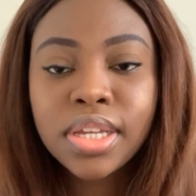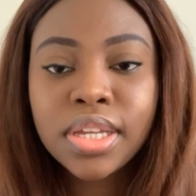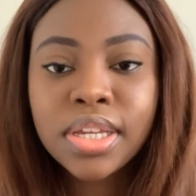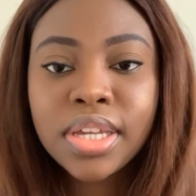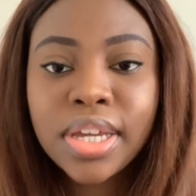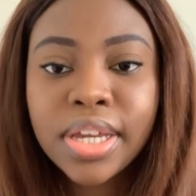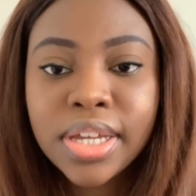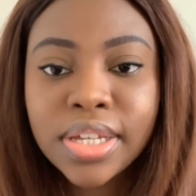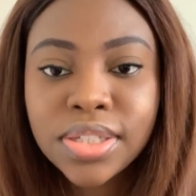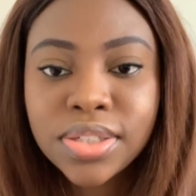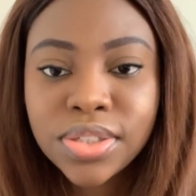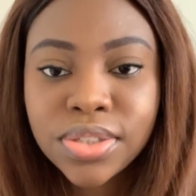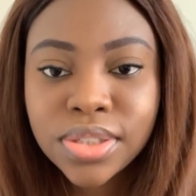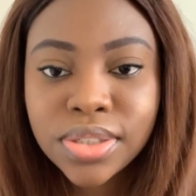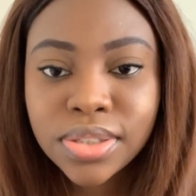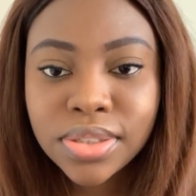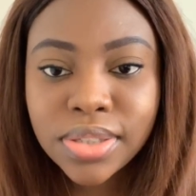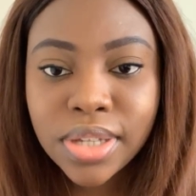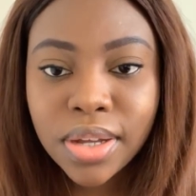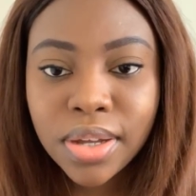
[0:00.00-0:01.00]

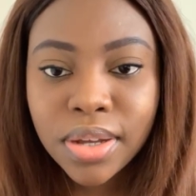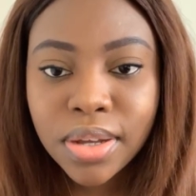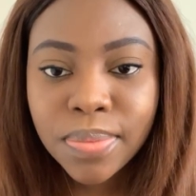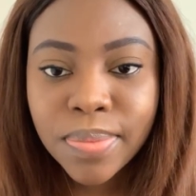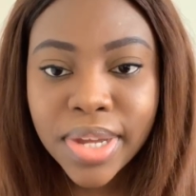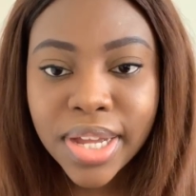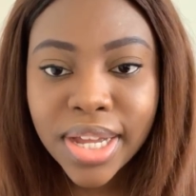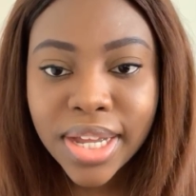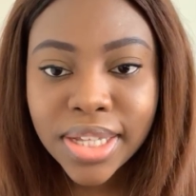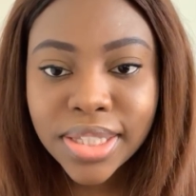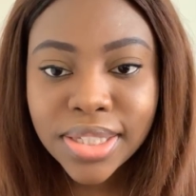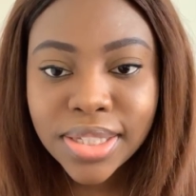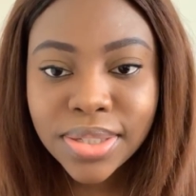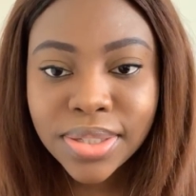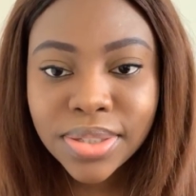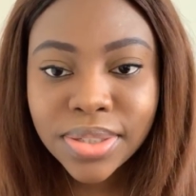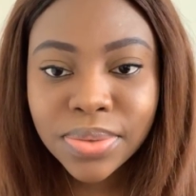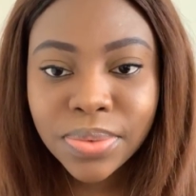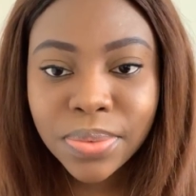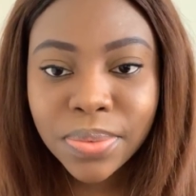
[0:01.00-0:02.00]
Yes. At
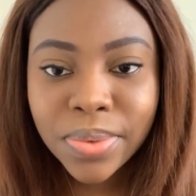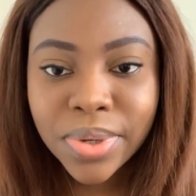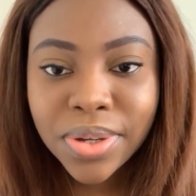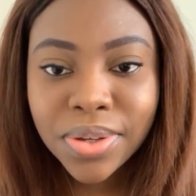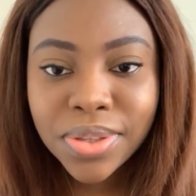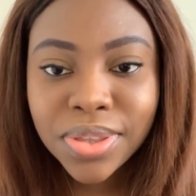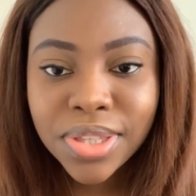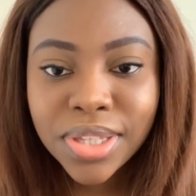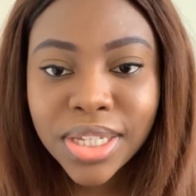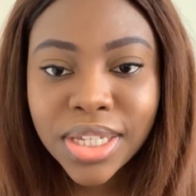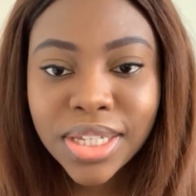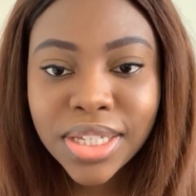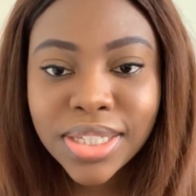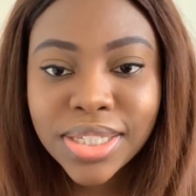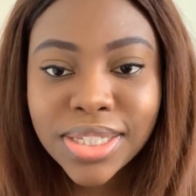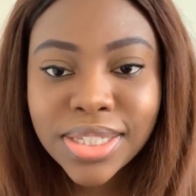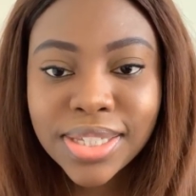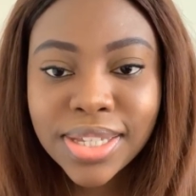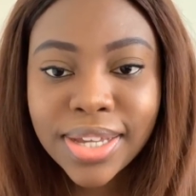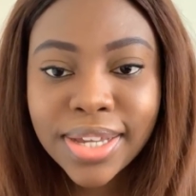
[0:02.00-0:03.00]
Wealthy
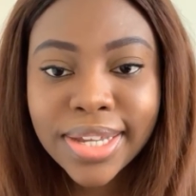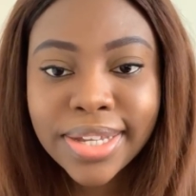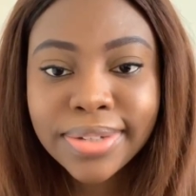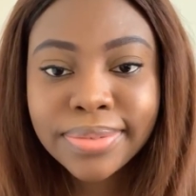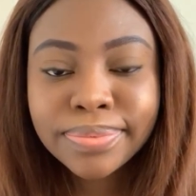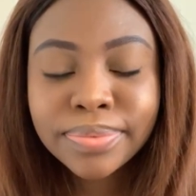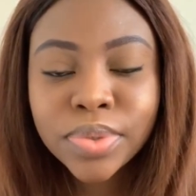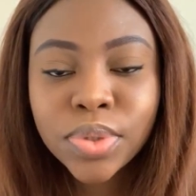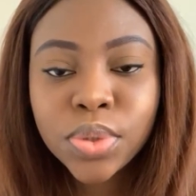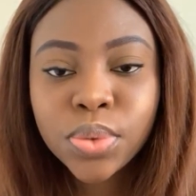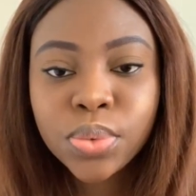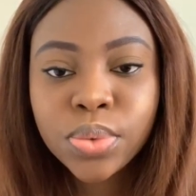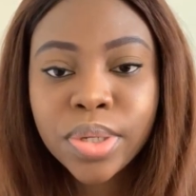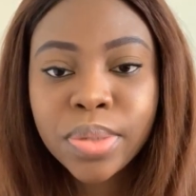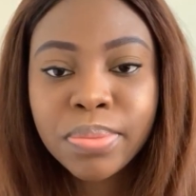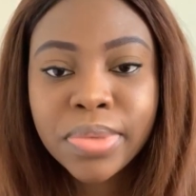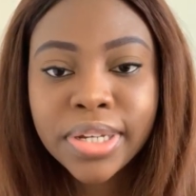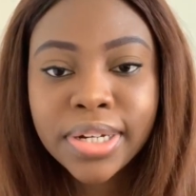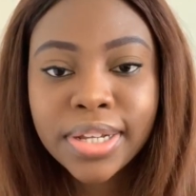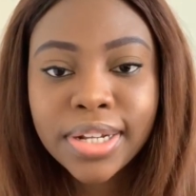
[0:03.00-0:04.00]
is saying
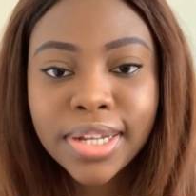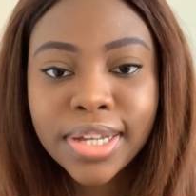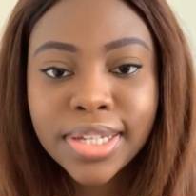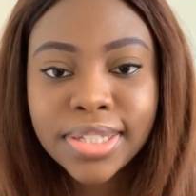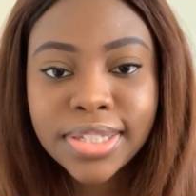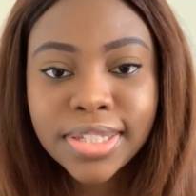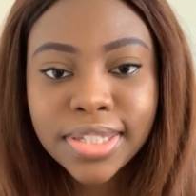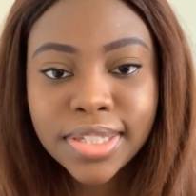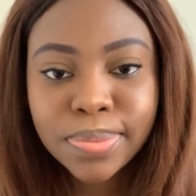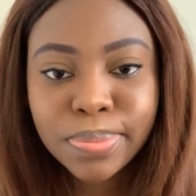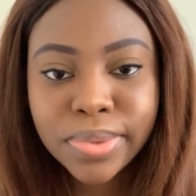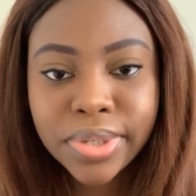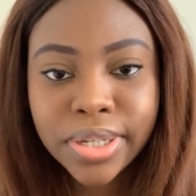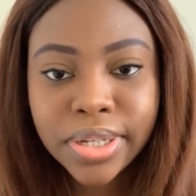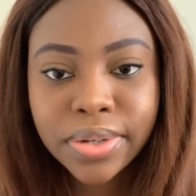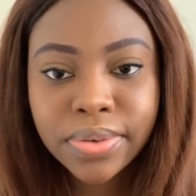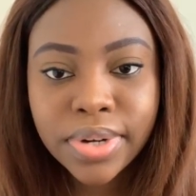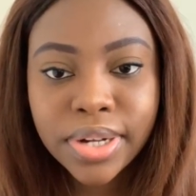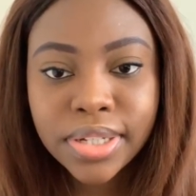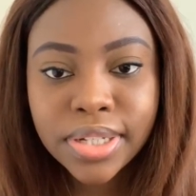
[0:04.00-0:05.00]
swimming classes,
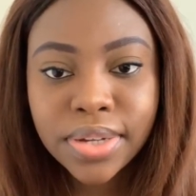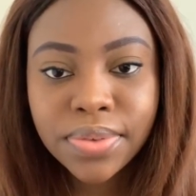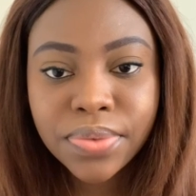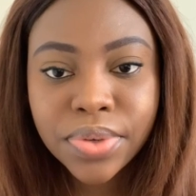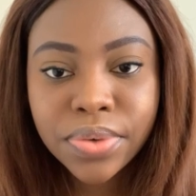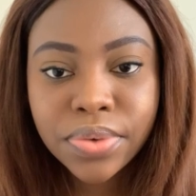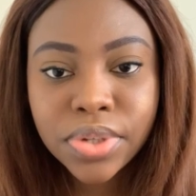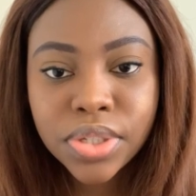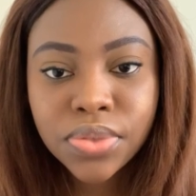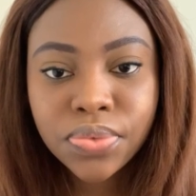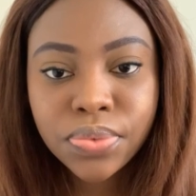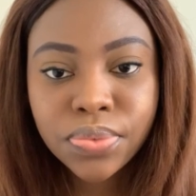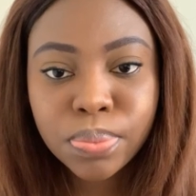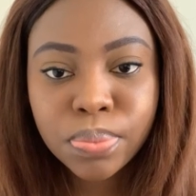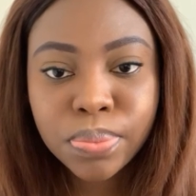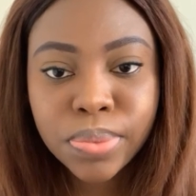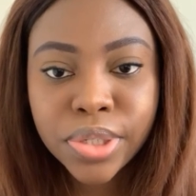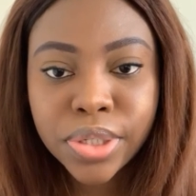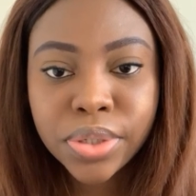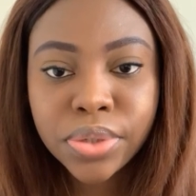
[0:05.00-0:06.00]
playground, and various
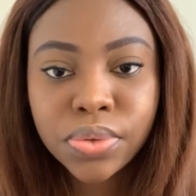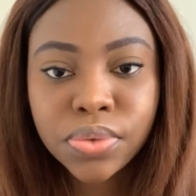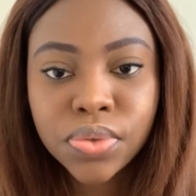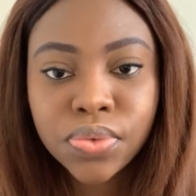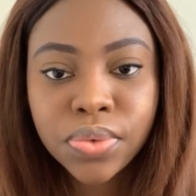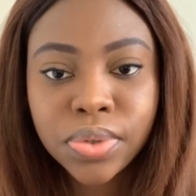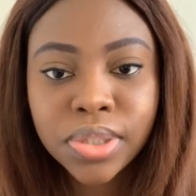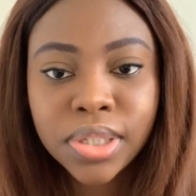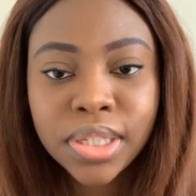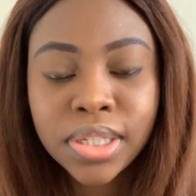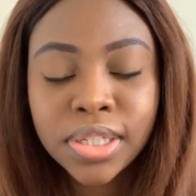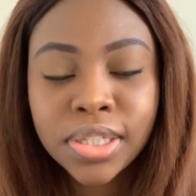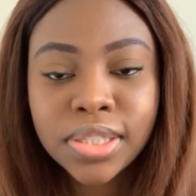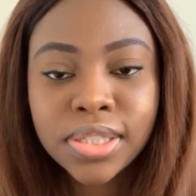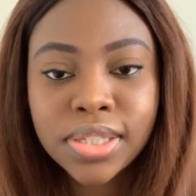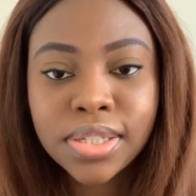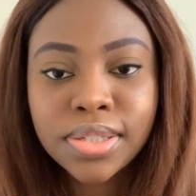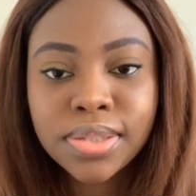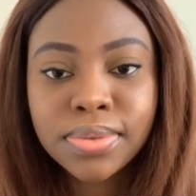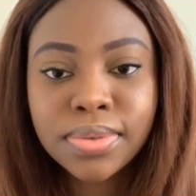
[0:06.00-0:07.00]
playgroups for
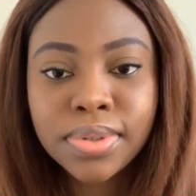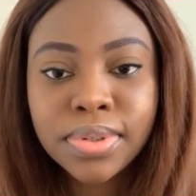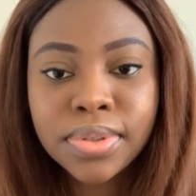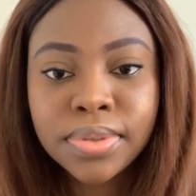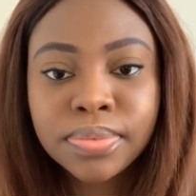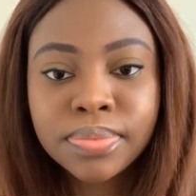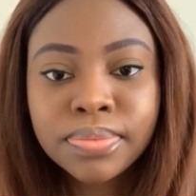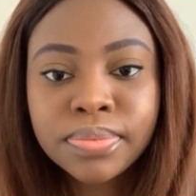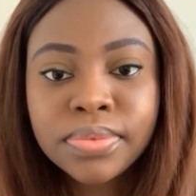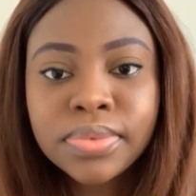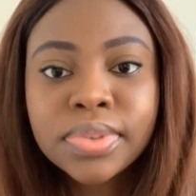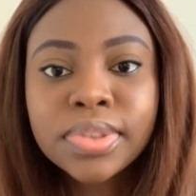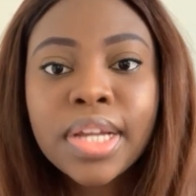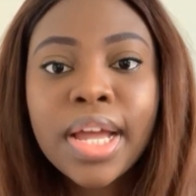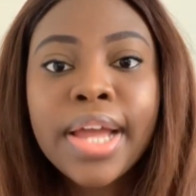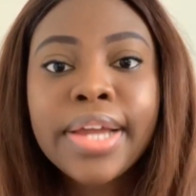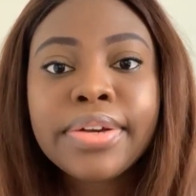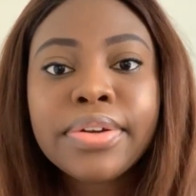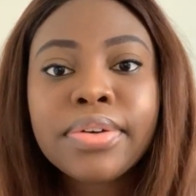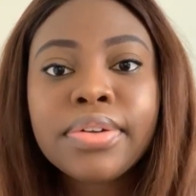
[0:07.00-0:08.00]
kids as well.
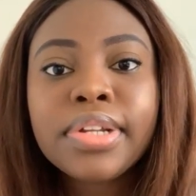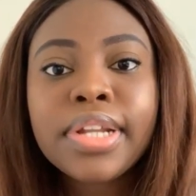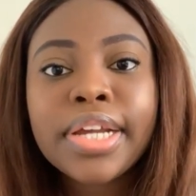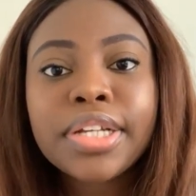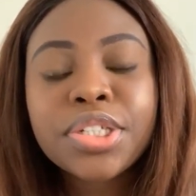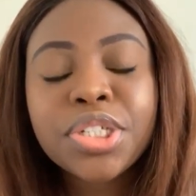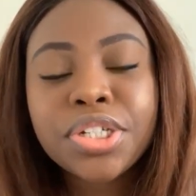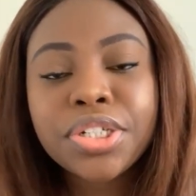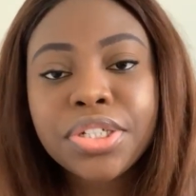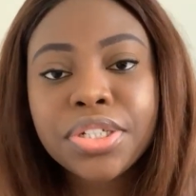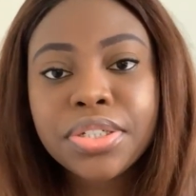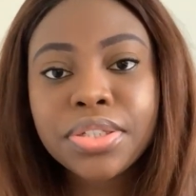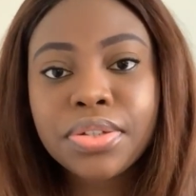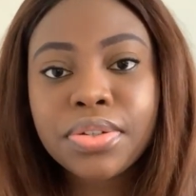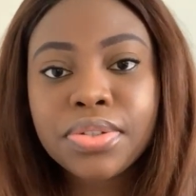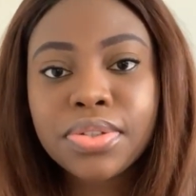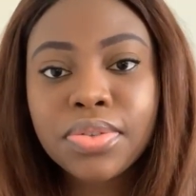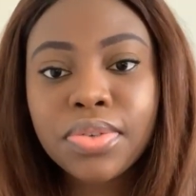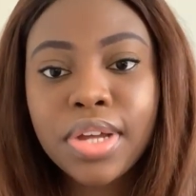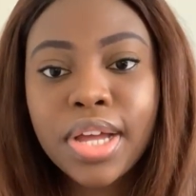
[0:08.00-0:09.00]
I know like churches
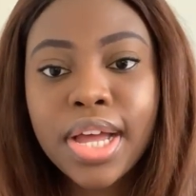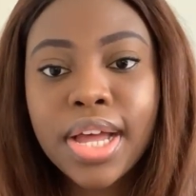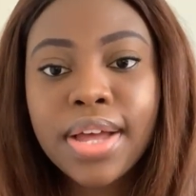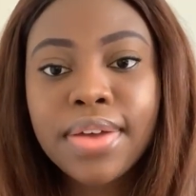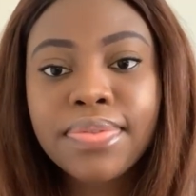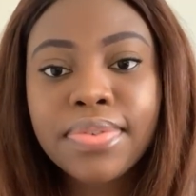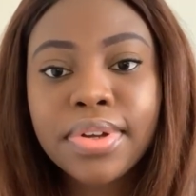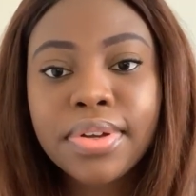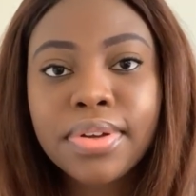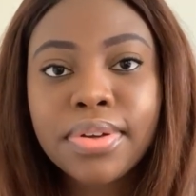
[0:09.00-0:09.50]
also have